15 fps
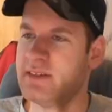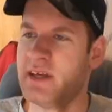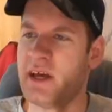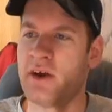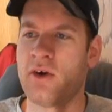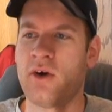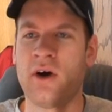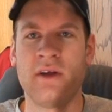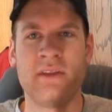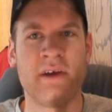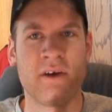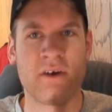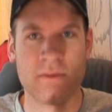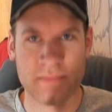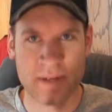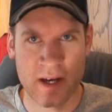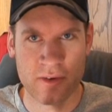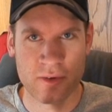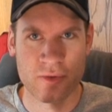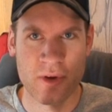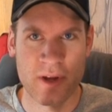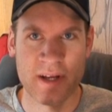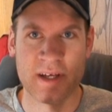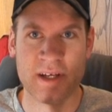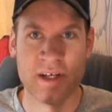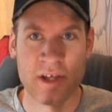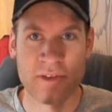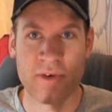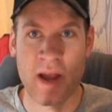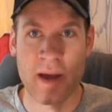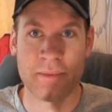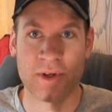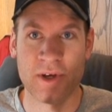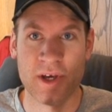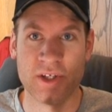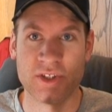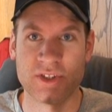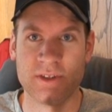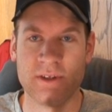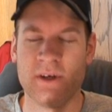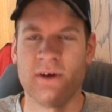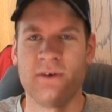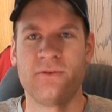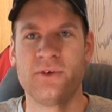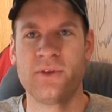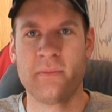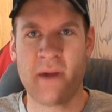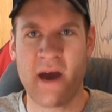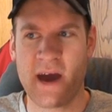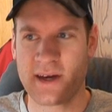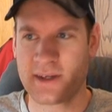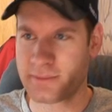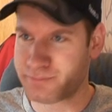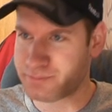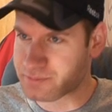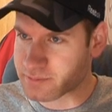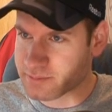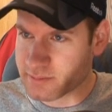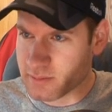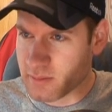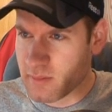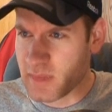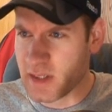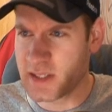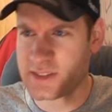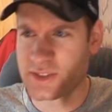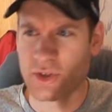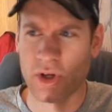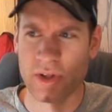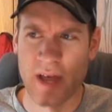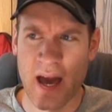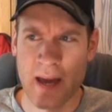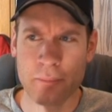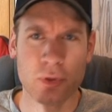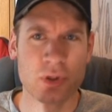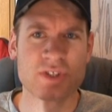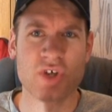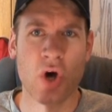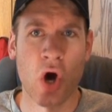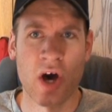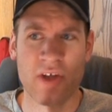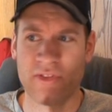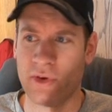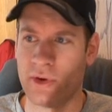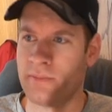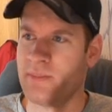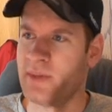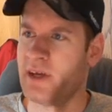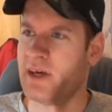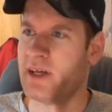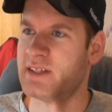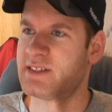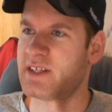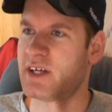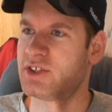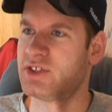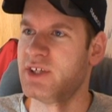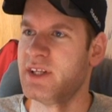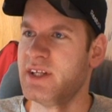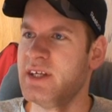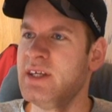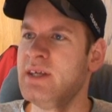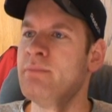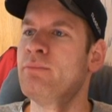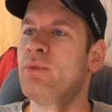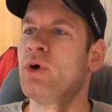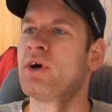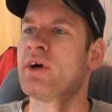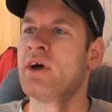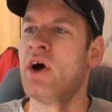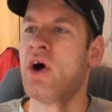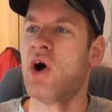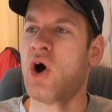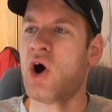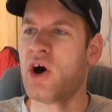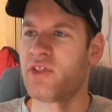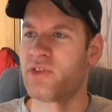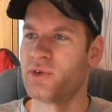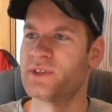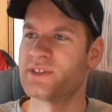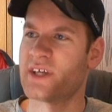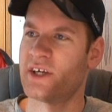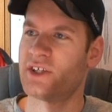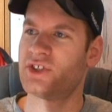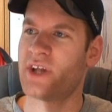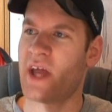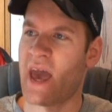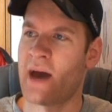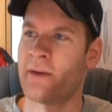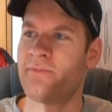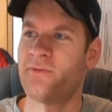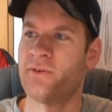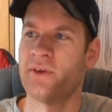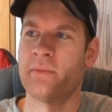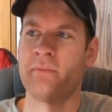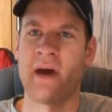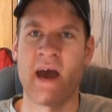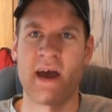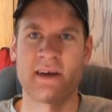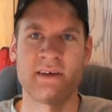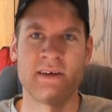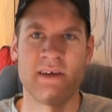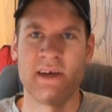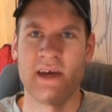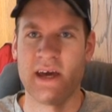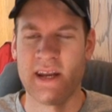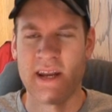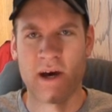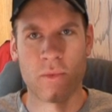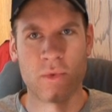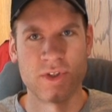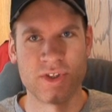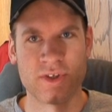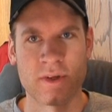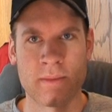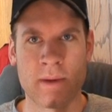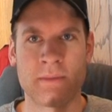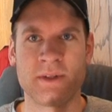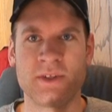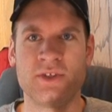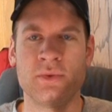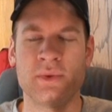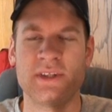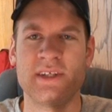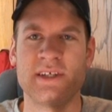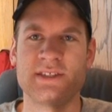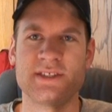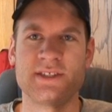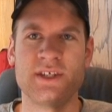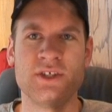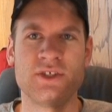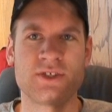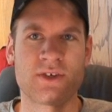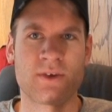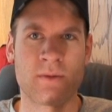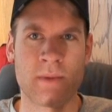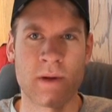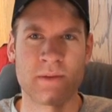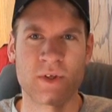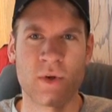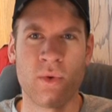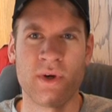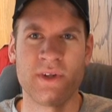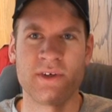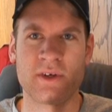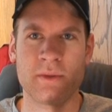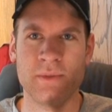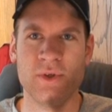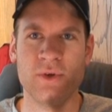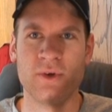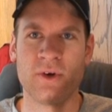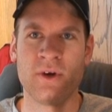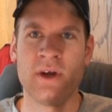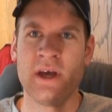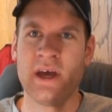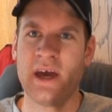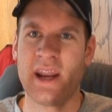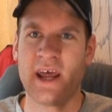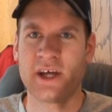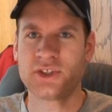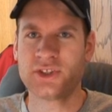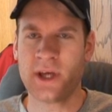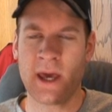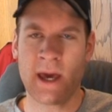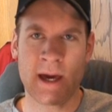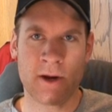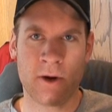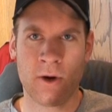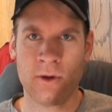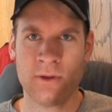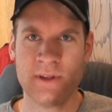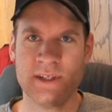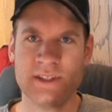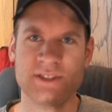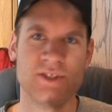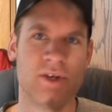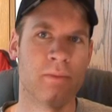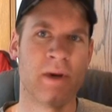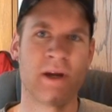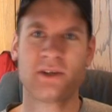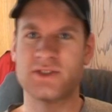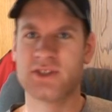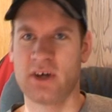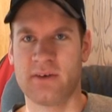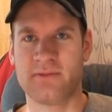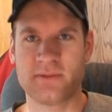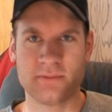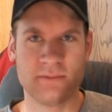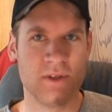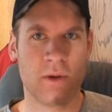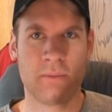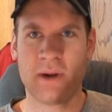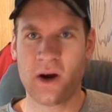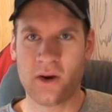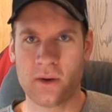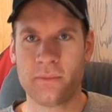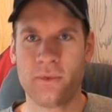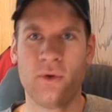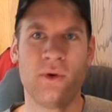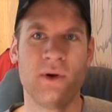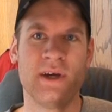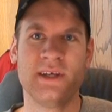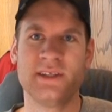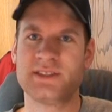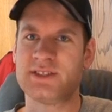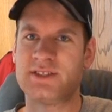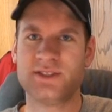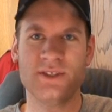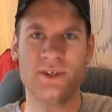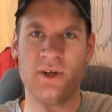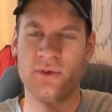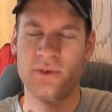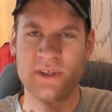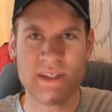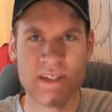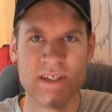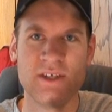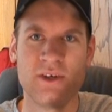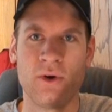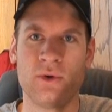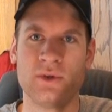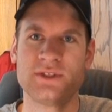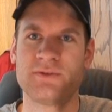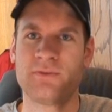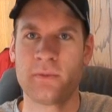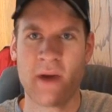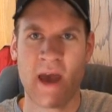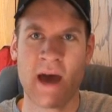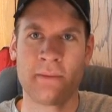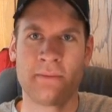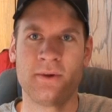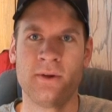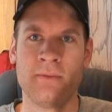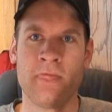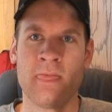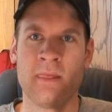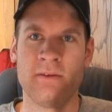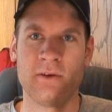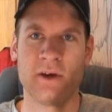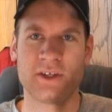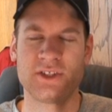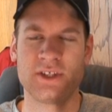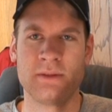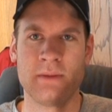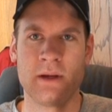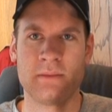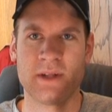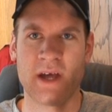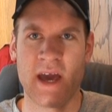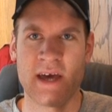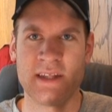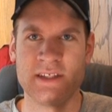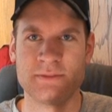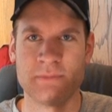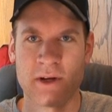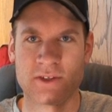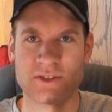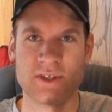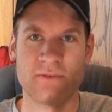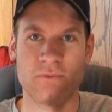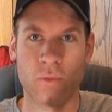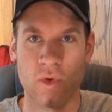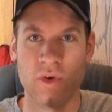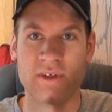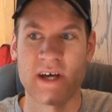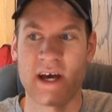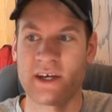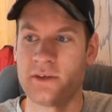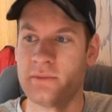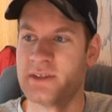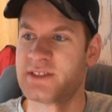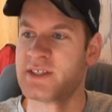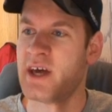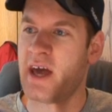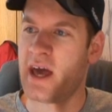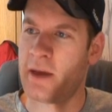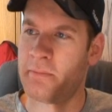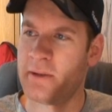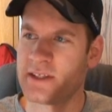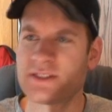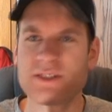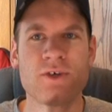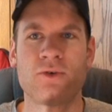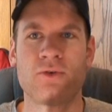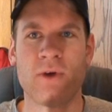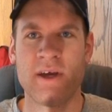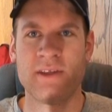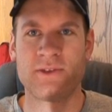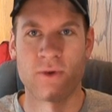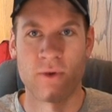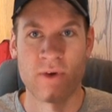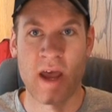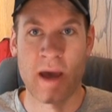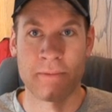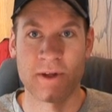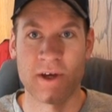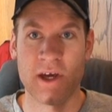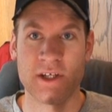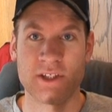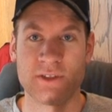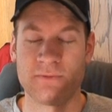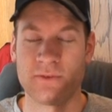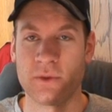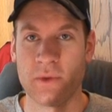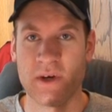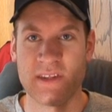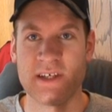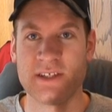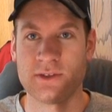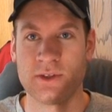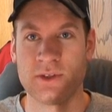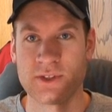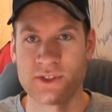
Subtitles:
they are now creating another application for the Mac. It's called iBooks Author, and it's actually an ebook authorization app for the Mac. And now what you're going to be able to do with this is teachers are going to be able to go on their computer and actually add all these, Microsoft, PowerPoints, keynotes from Apple. They're actually going to be able to add these Microsoft Word documents and basically create their own application for the way they